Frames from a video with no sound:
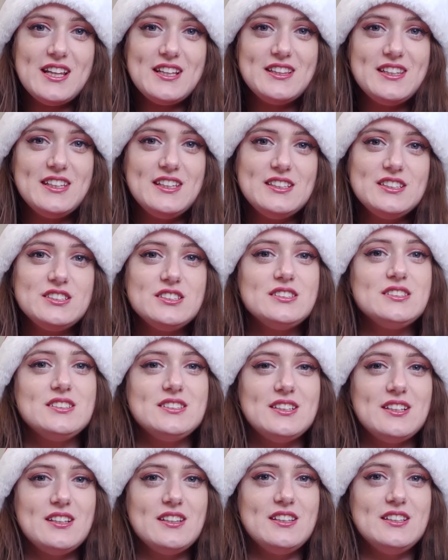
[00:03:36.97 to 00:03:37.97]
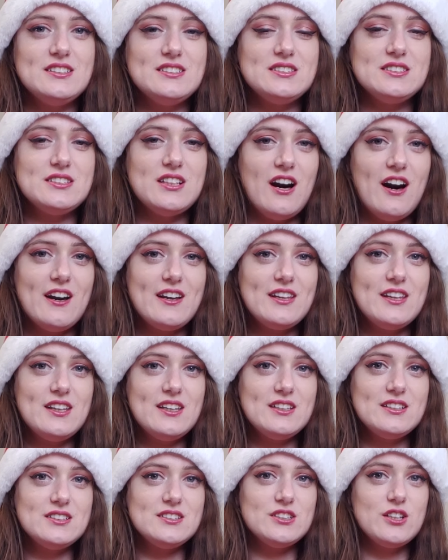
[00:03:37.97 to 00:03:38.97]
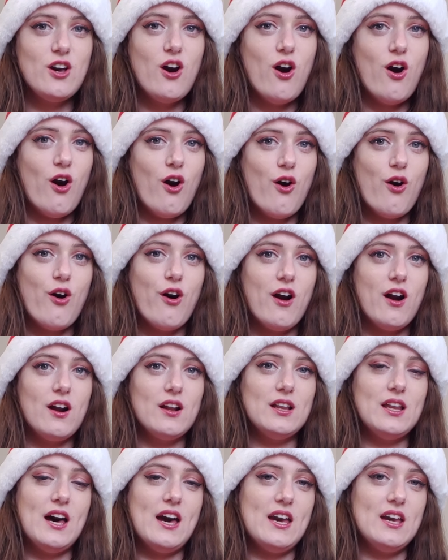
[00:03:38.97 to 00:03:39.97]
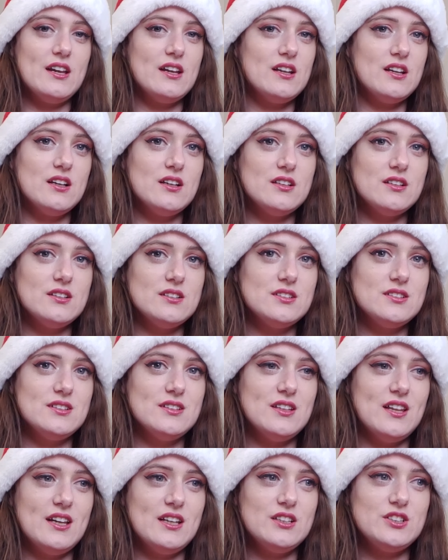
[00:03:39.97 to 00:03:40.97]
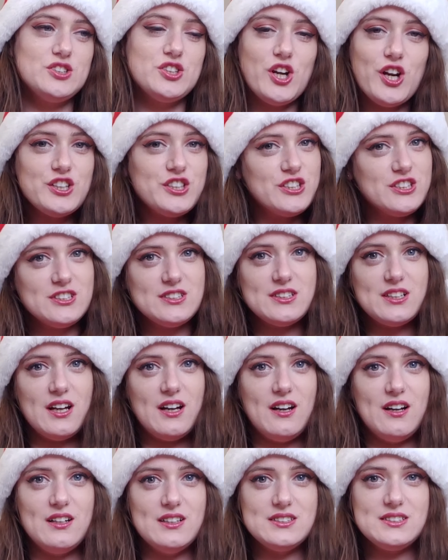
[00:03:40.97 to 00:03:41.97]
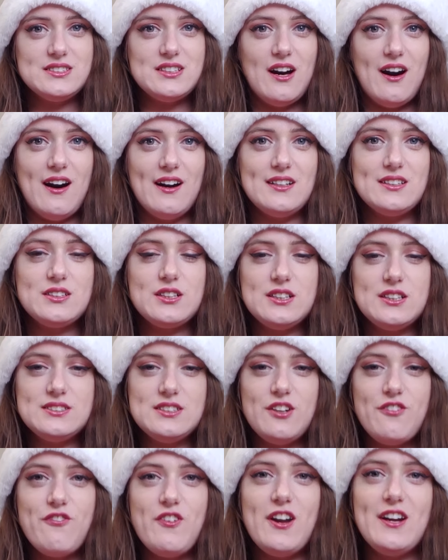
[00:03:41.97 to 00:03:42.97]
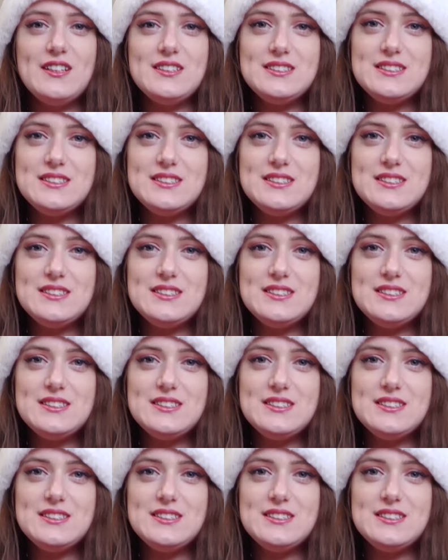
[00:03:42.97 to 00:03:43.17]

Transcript: that these these stockings are like like church so uh, socks because they're very